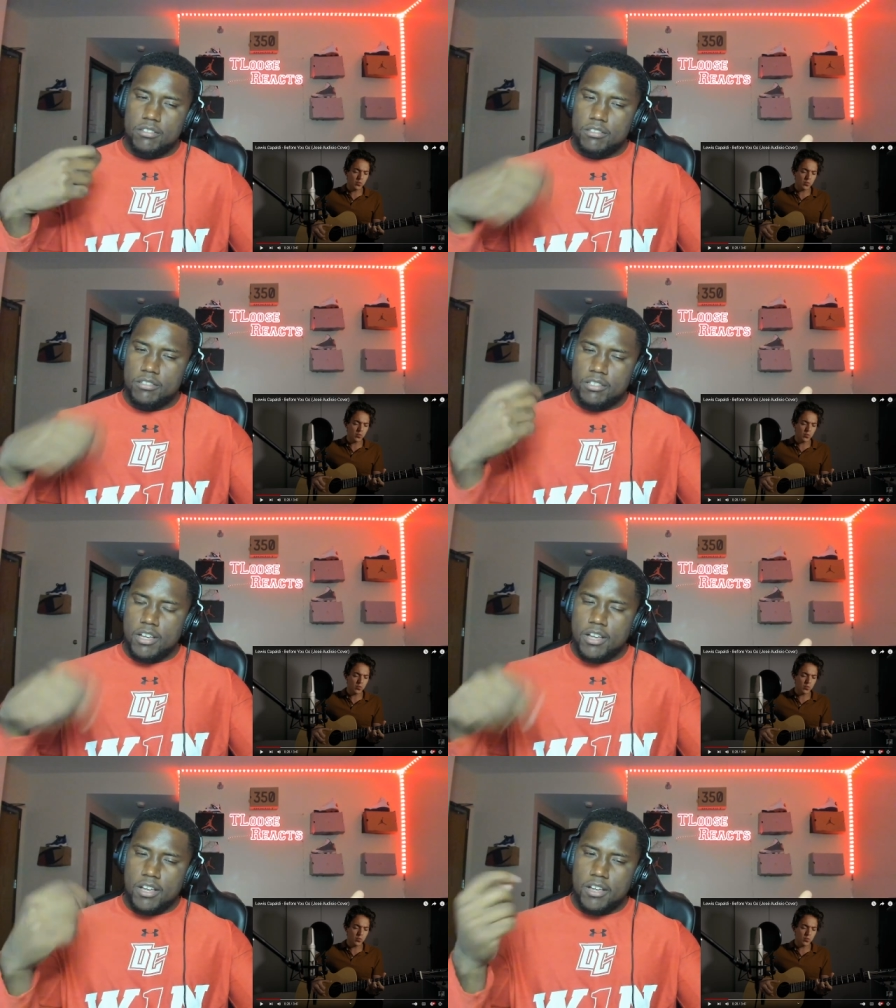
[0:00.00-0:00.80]

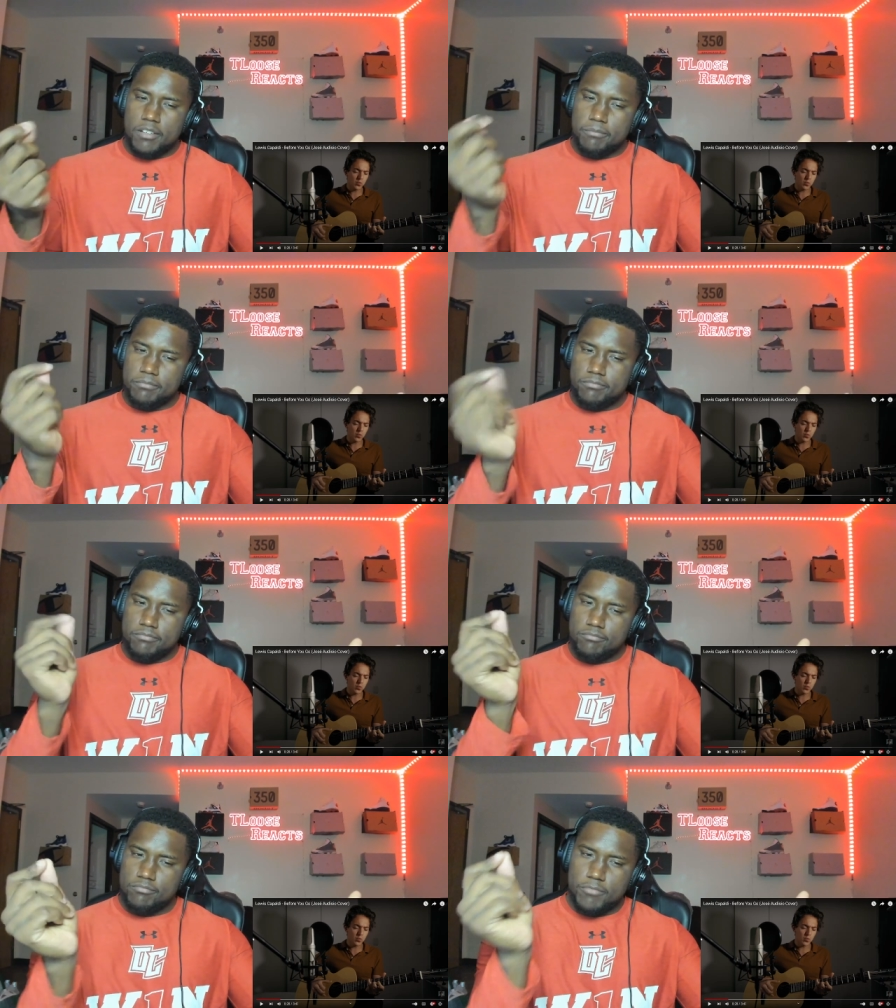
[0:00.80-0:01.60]
the
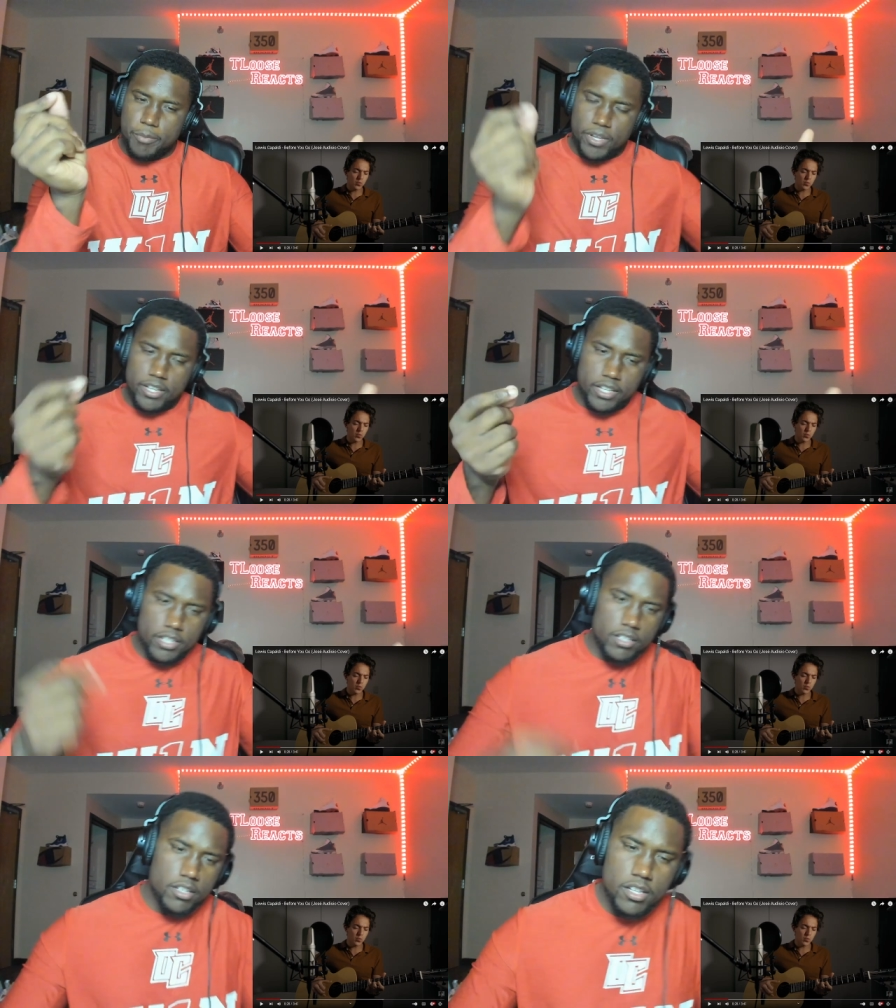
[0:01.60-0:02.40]
pick.
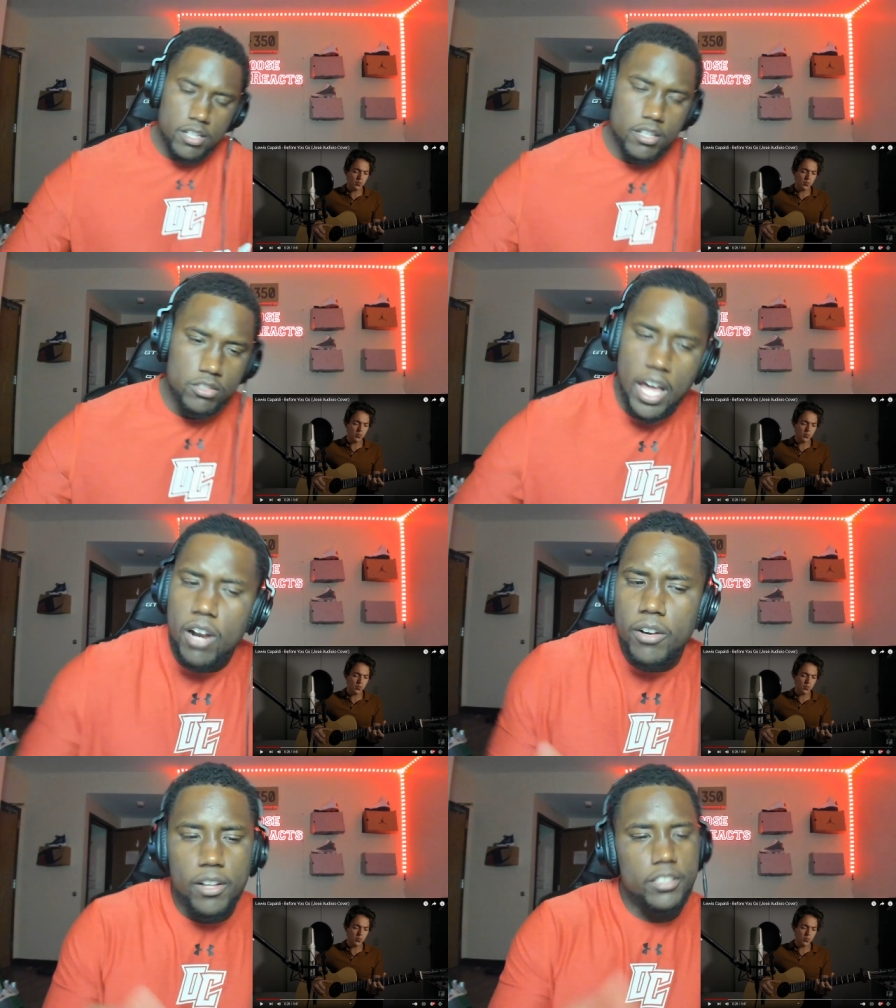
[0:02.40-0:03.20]
So I don't
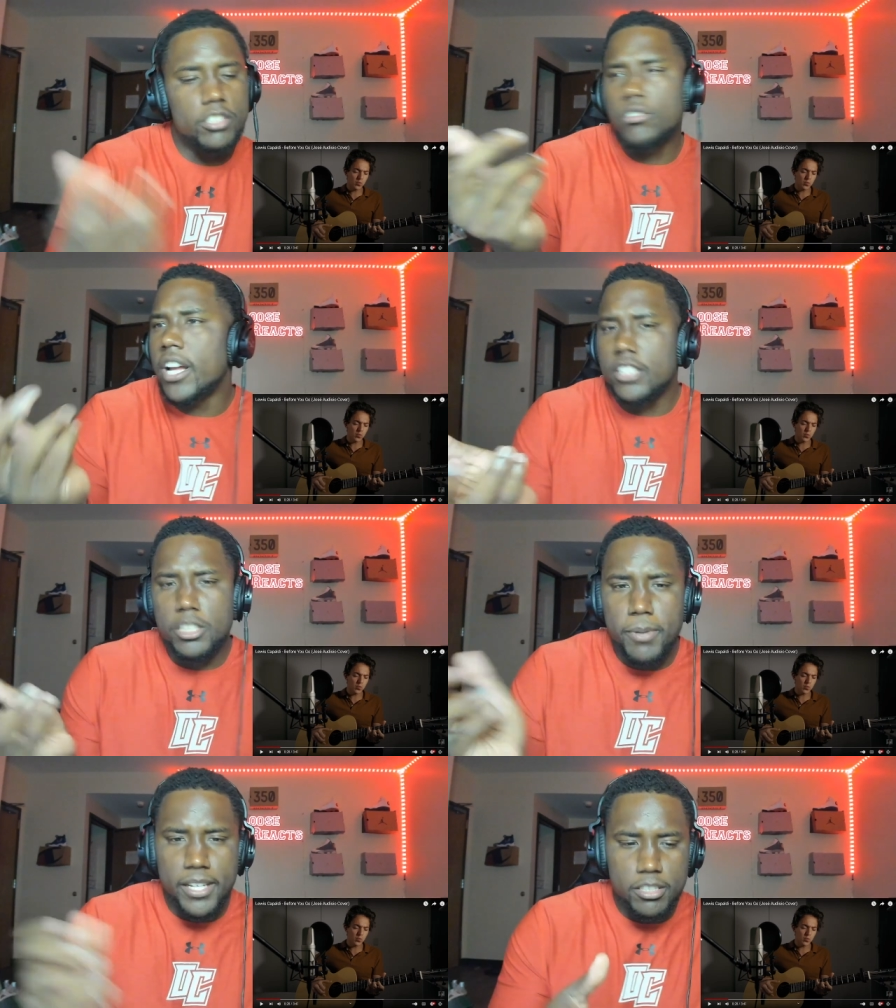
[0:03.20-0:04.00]
know. You guys
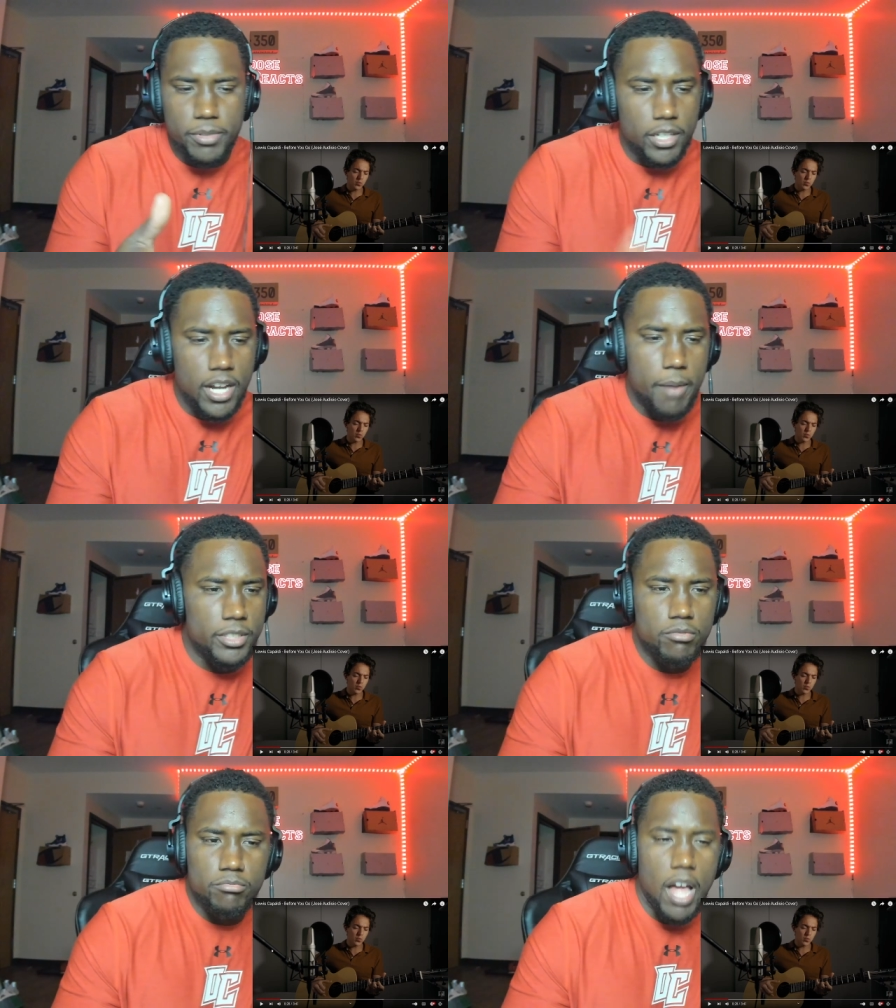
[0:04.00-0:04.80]
explain it to me in the
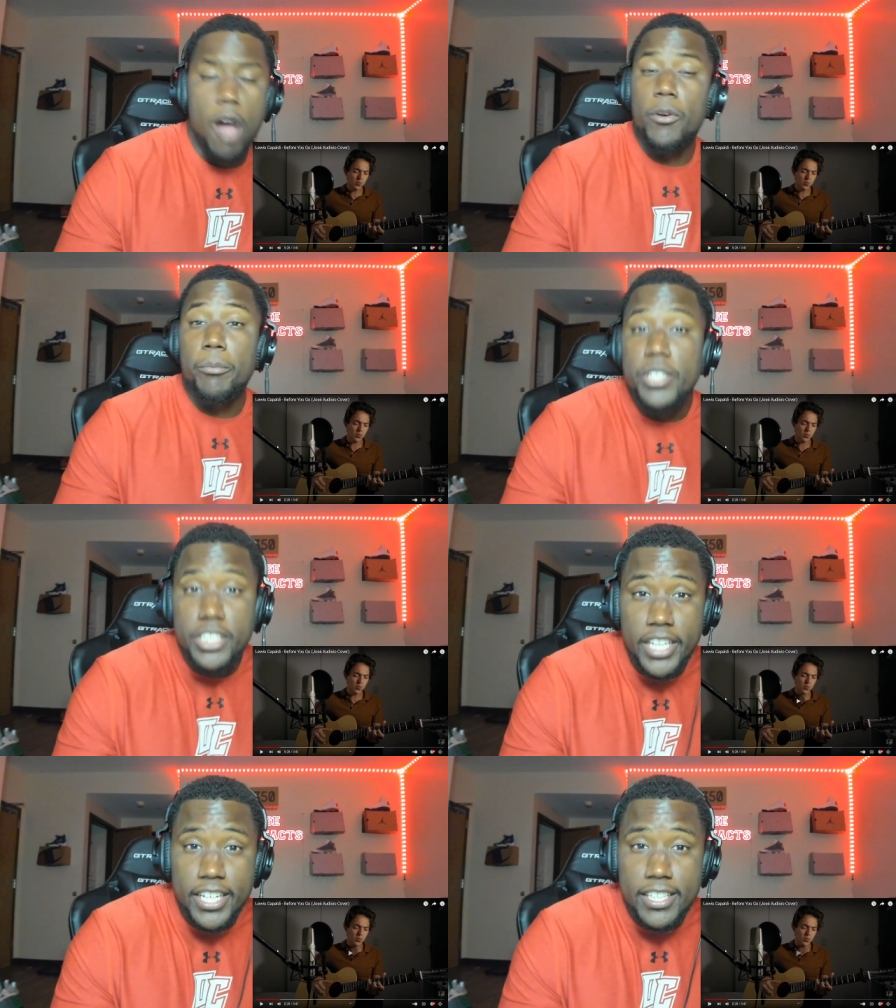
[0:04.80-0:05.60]
comments. I would
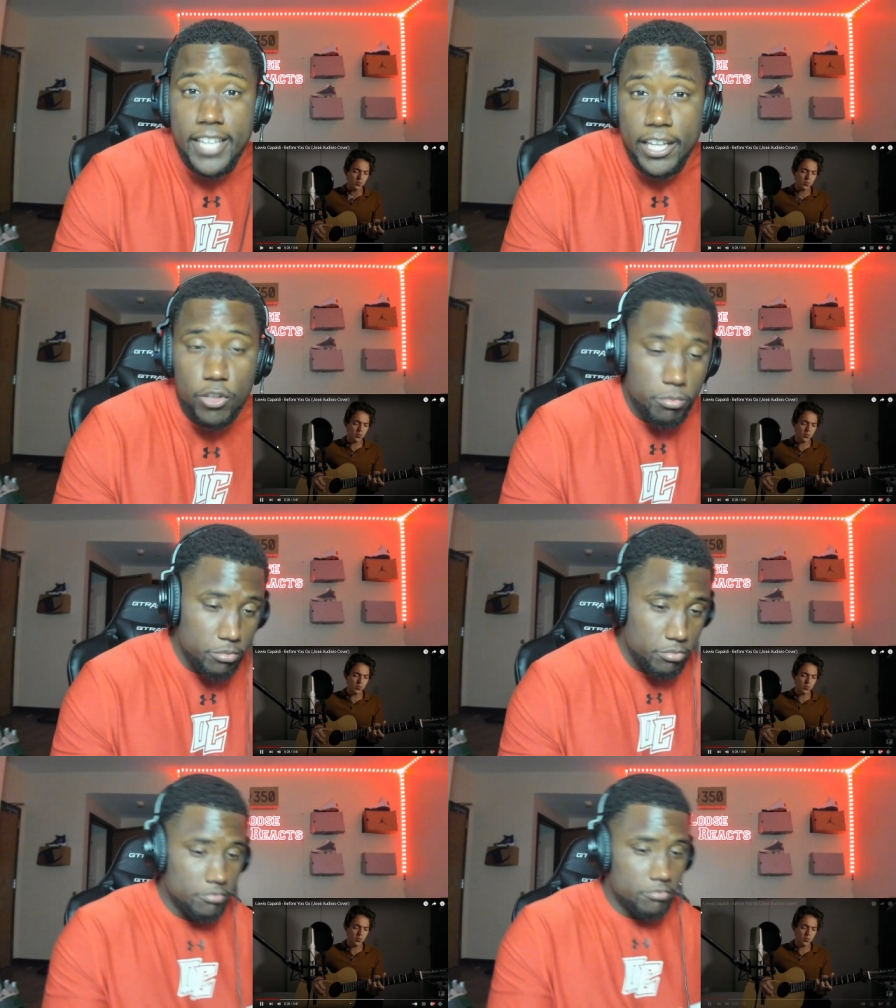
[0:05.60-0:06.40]
appreciate it. Thank you.
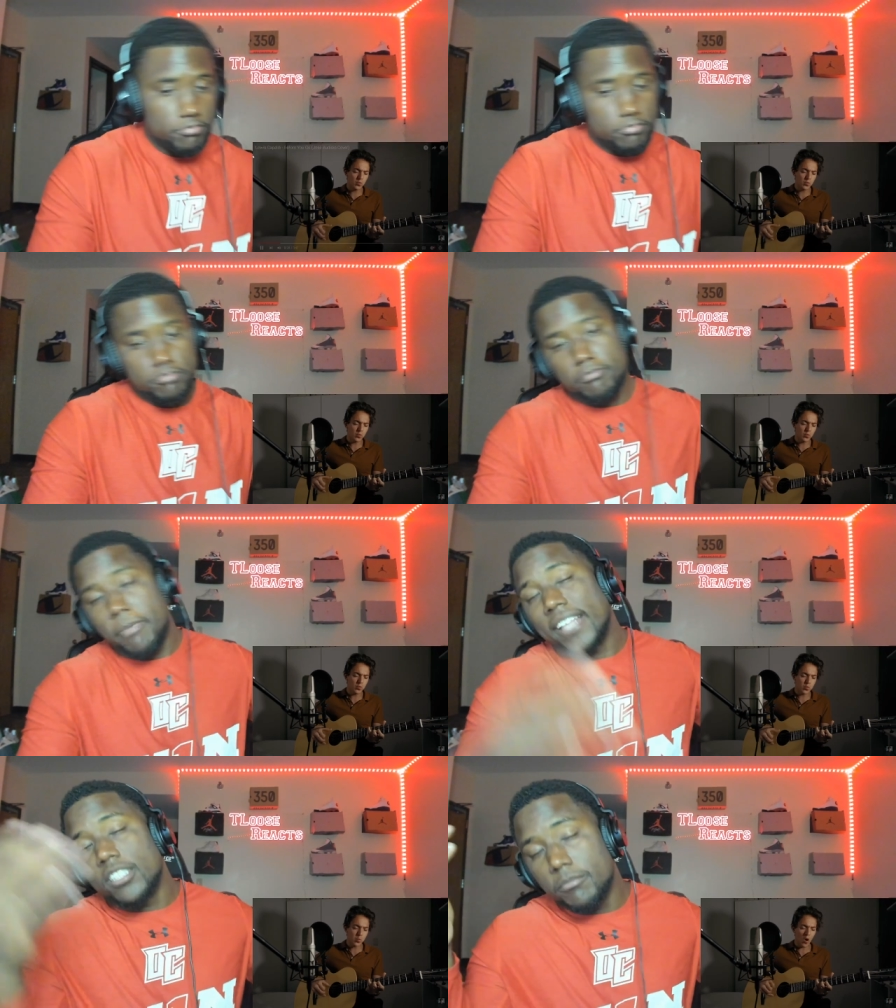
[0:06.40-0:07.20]
Back to the